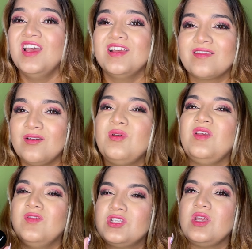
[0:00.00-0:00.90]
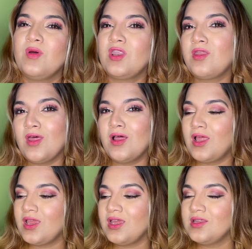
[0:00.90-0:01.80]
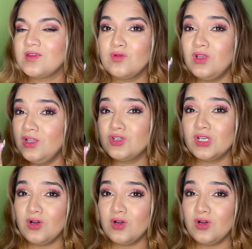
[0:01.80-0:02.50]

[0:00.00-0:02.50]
it's gonna be even cheaper than that. Like this could literally